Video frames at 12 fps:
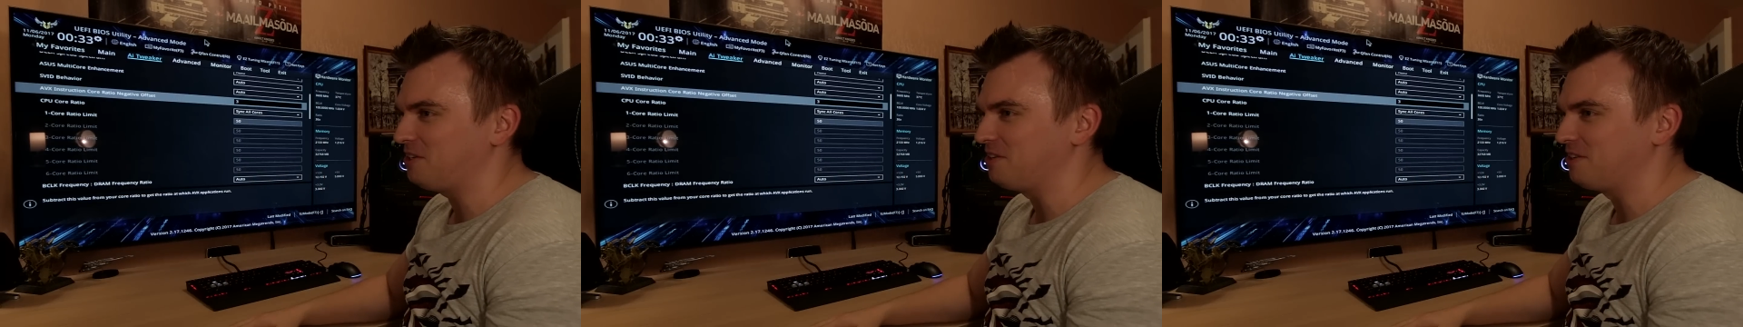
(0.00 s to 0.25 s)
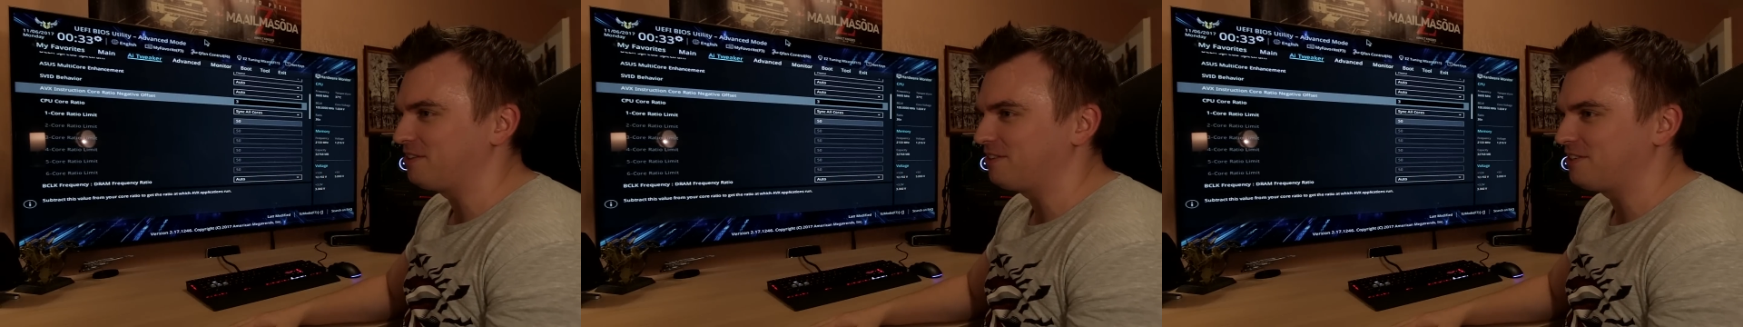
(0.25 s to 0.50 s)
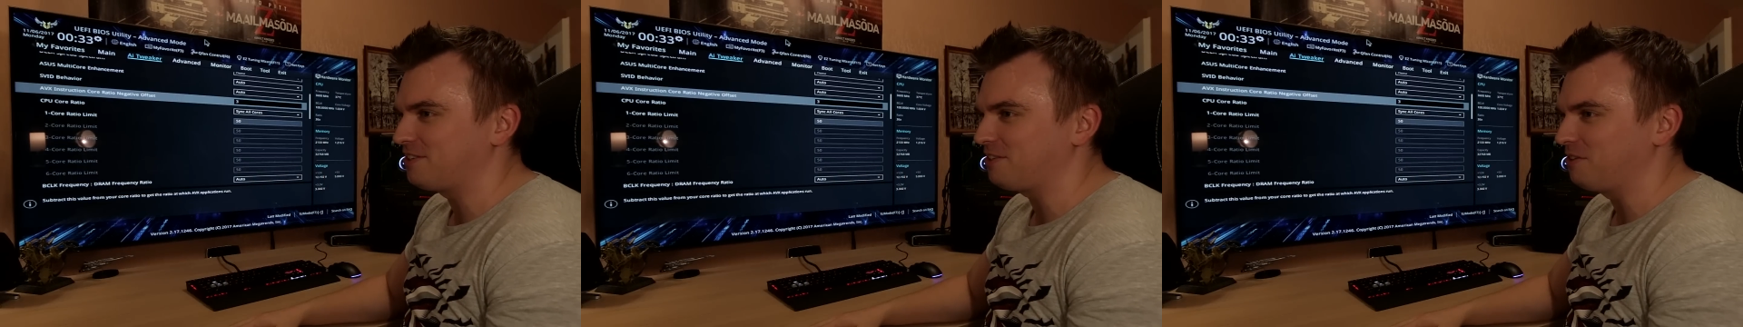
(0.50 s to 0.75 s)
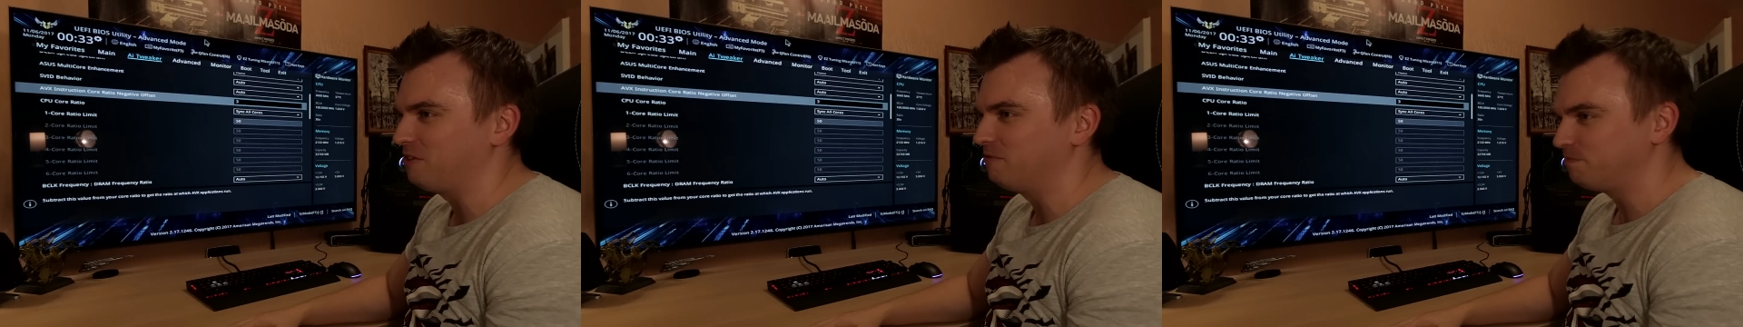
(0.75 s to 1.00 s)
think it's
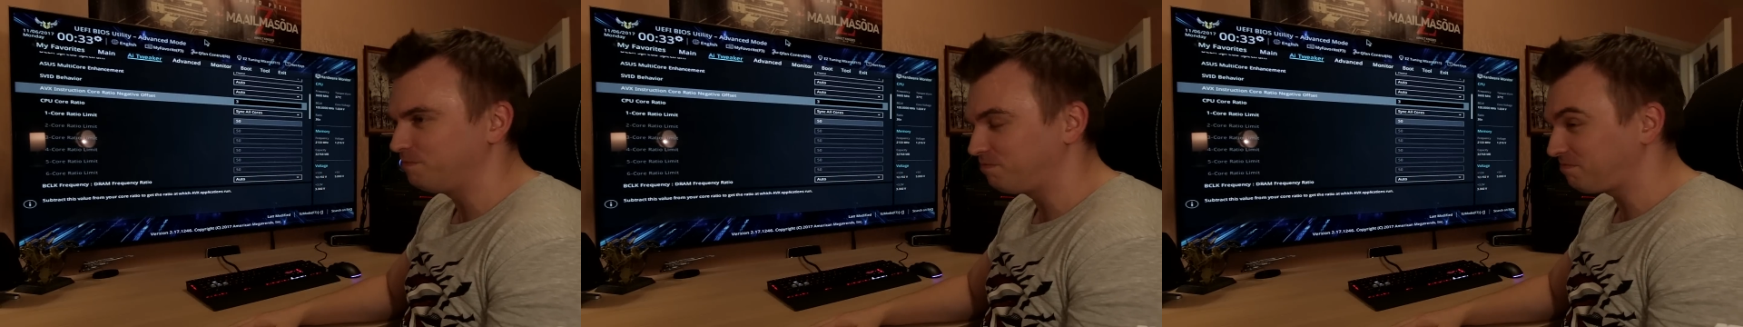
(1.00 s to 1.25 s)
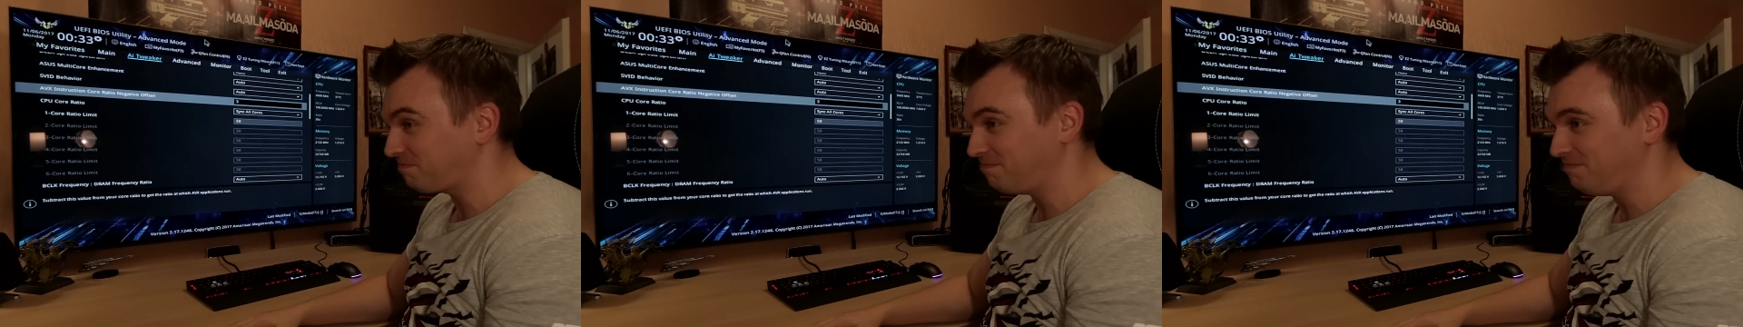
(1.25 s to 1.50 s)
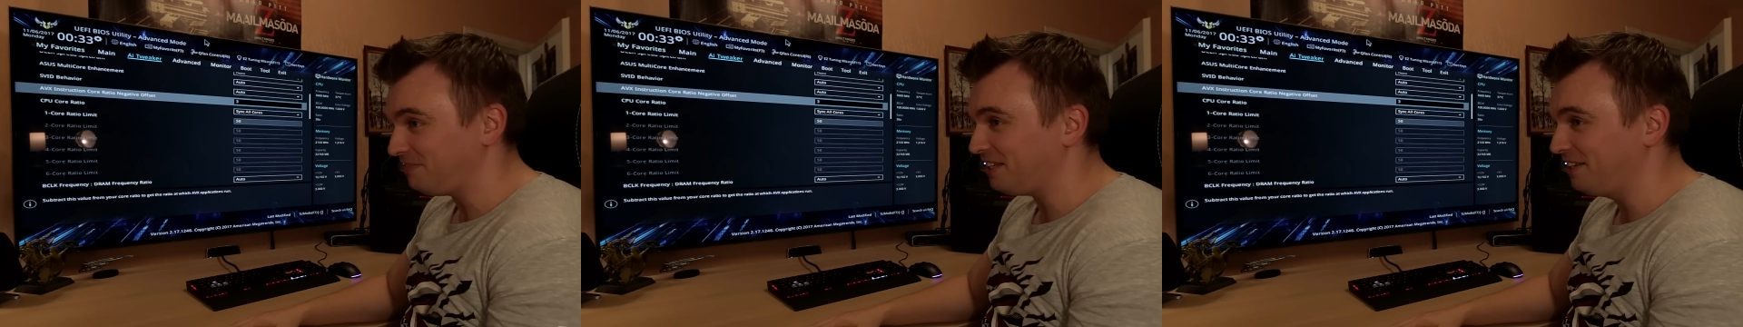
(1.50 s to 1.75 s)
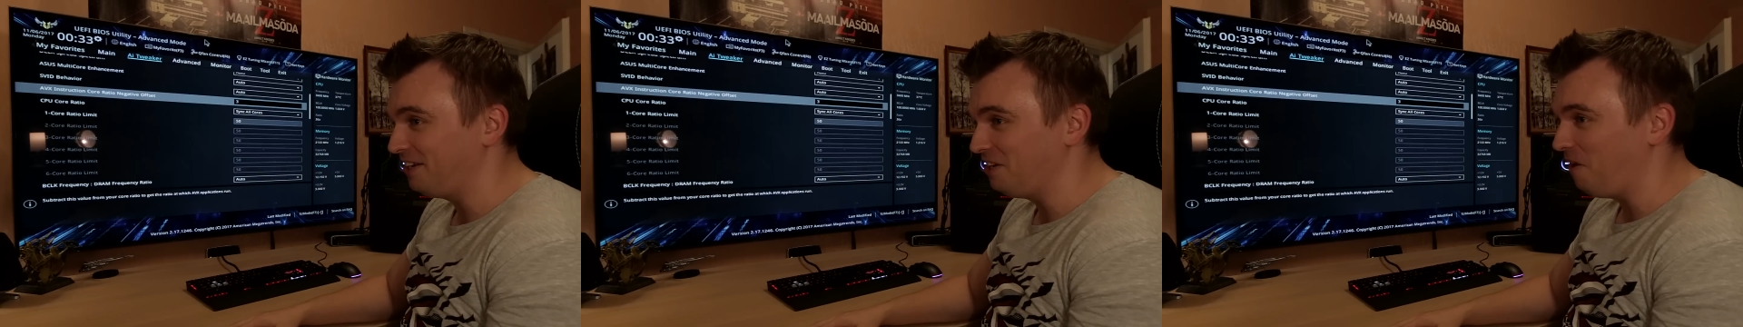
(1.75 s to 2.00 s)

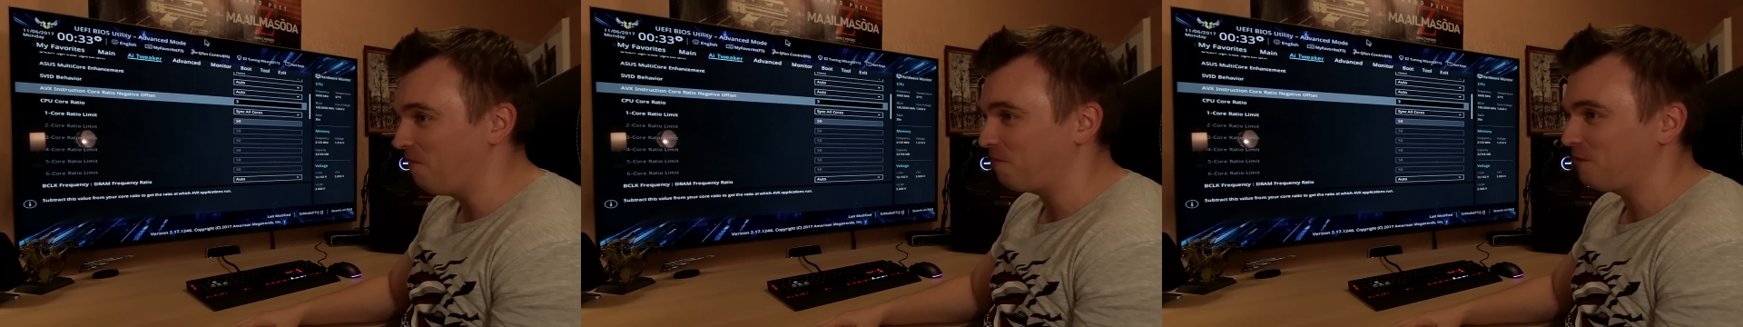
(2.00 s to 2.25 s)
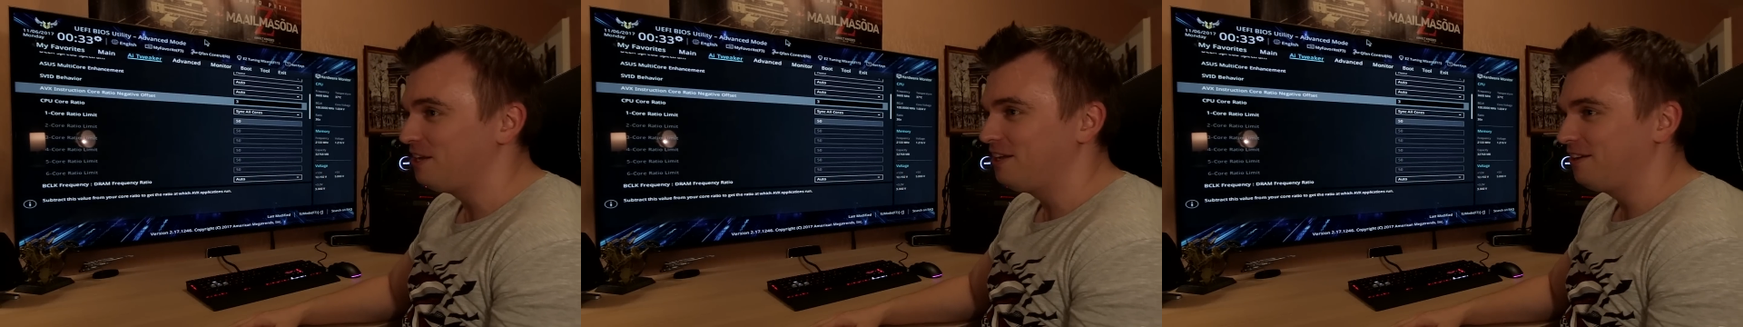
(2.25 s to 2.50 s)
enough.